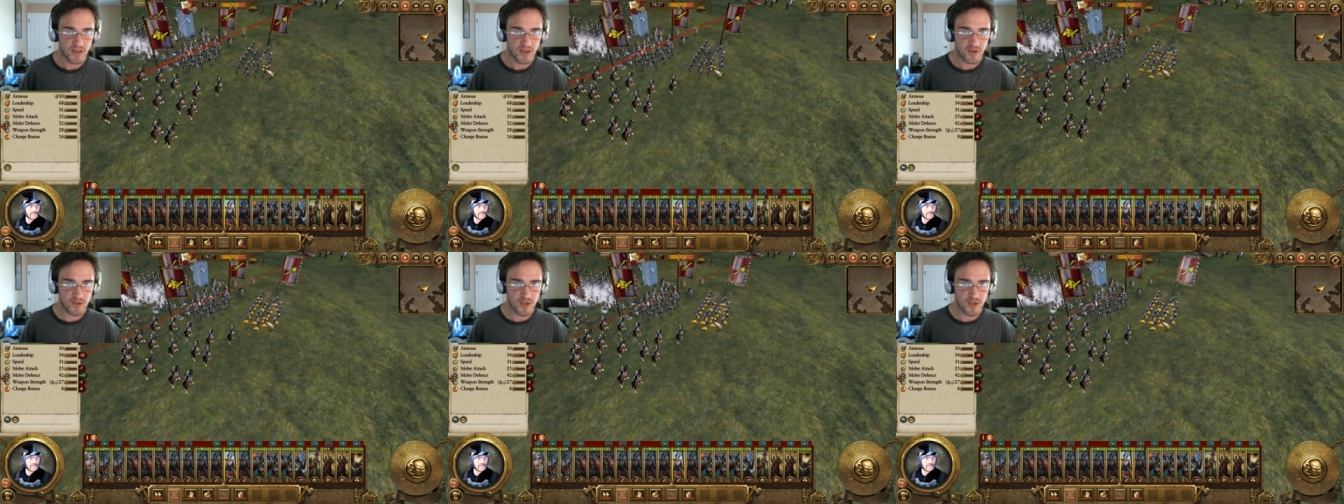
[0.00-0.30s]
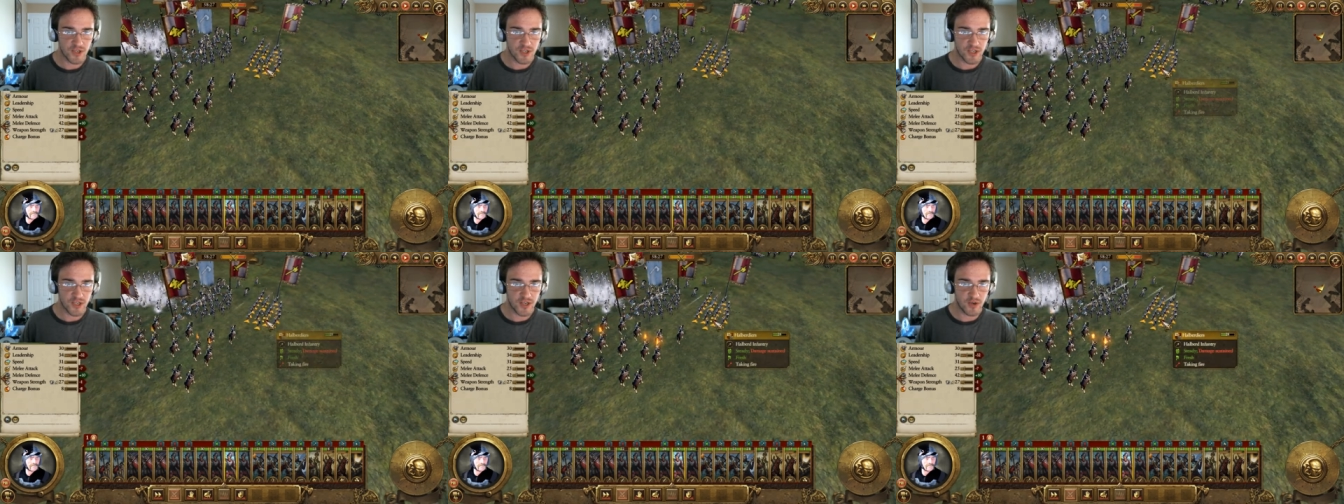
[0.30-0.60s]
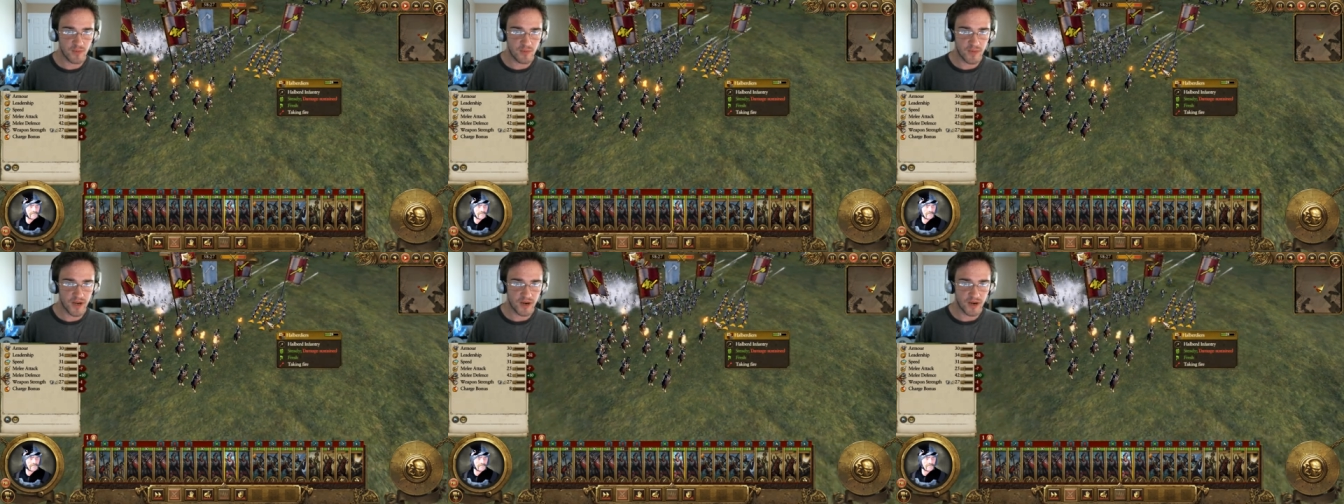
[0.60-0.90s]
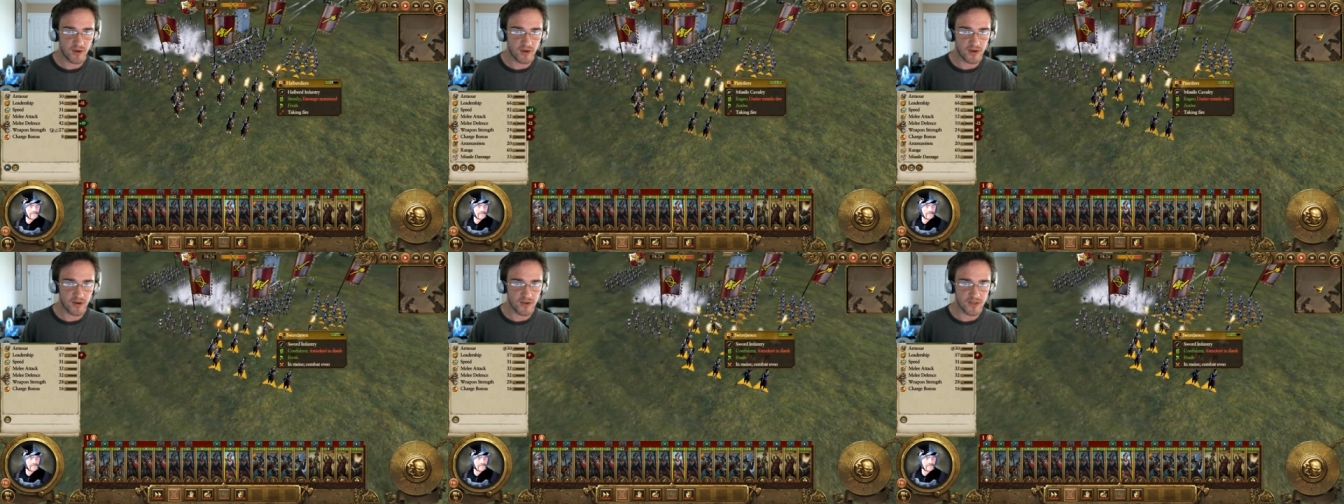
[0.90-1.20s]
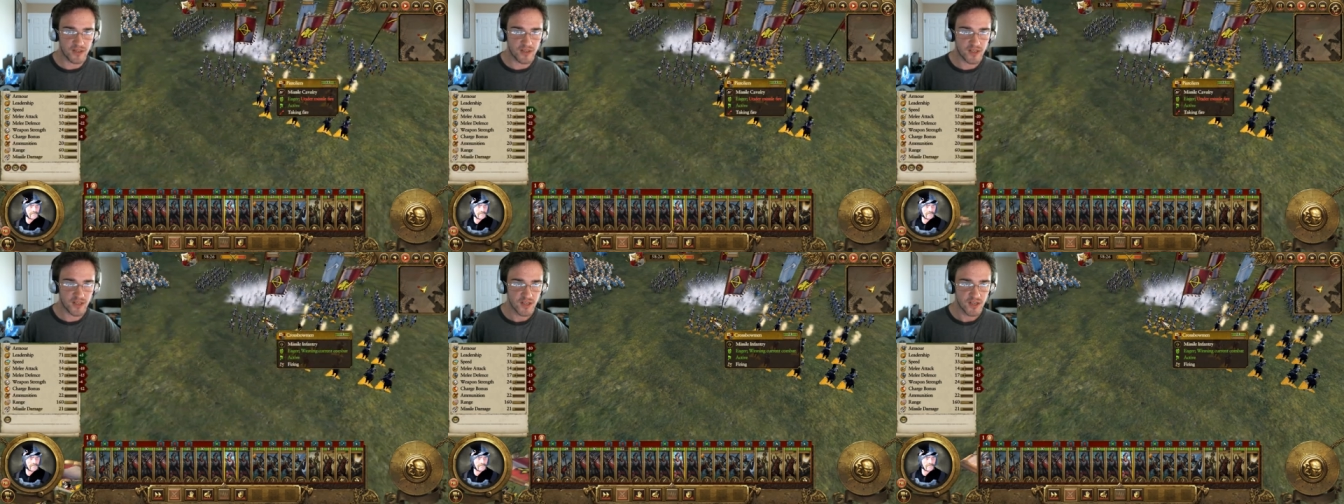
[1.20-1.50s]
Those are shield
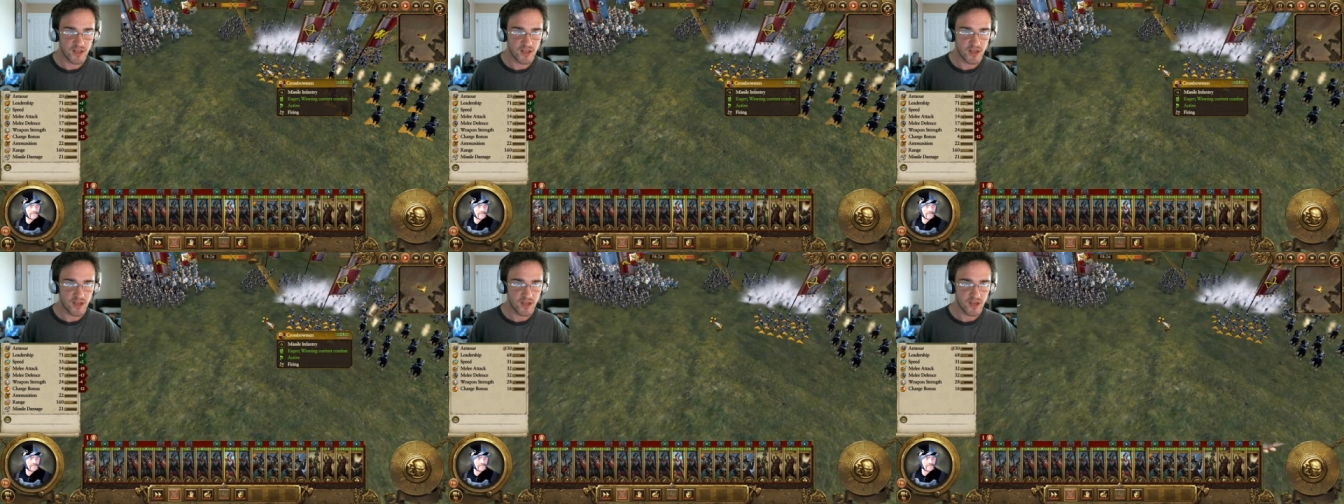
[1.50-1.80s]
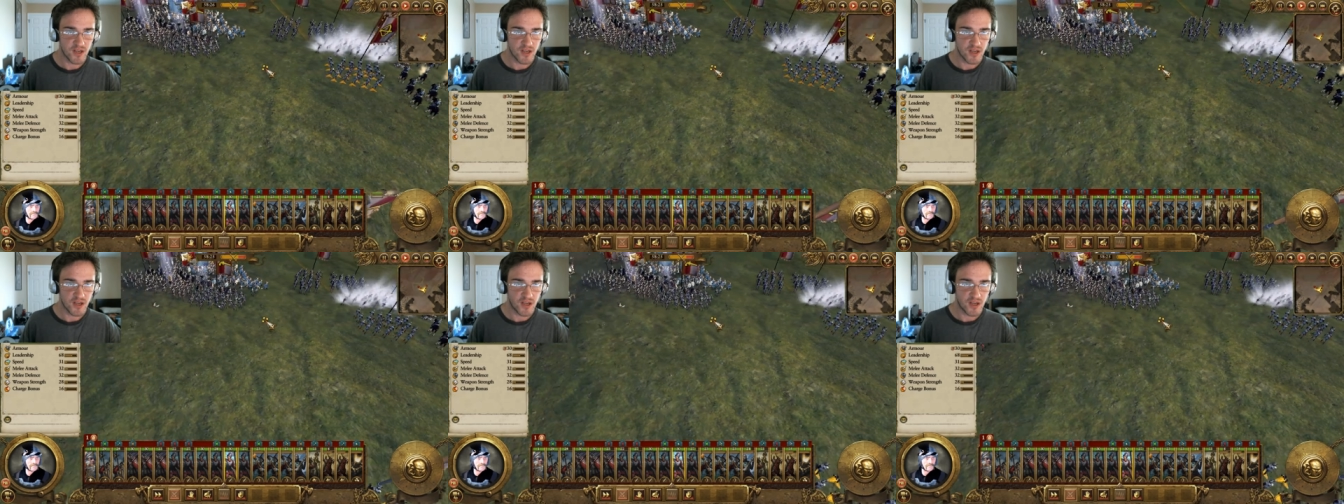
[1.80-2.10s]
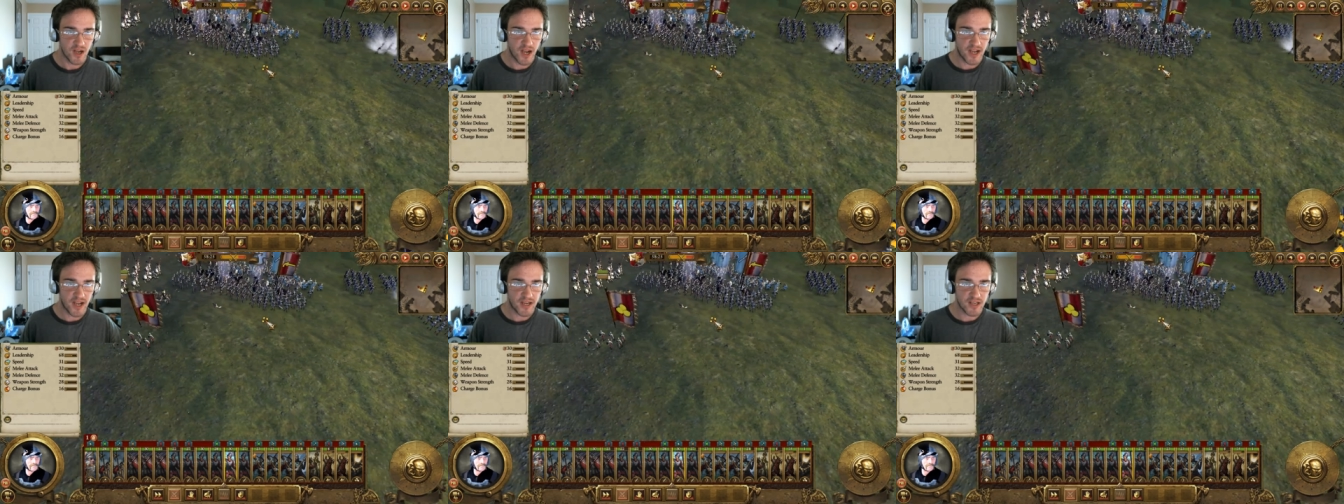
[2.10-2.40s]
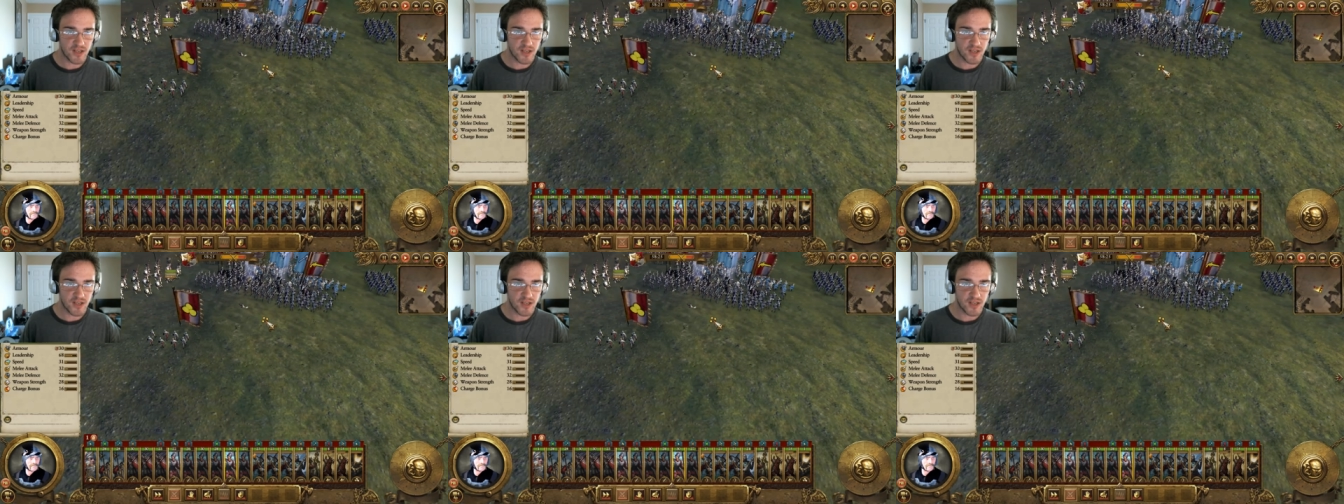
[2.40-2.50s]
bearers. I